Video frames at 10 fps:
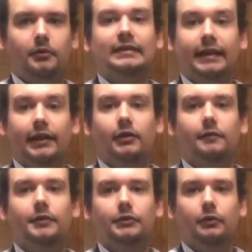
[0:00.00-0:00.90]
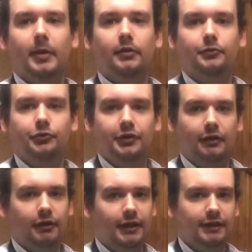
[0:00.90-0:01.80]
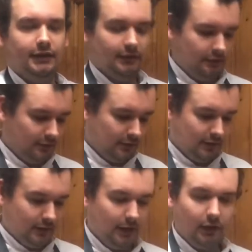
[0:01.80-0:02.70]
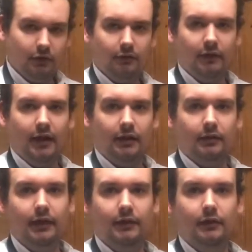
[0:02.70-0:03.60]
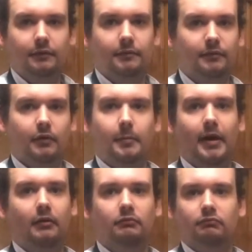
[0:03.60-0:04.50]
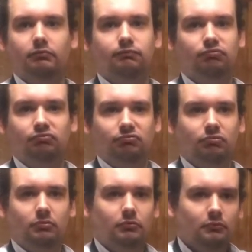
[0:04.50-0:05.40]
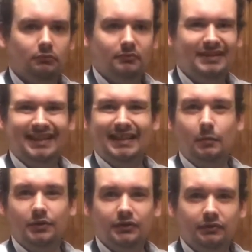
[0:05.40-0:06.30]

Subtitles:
set your oven to about 100 degrees and cook that in the oven for about 6 hours.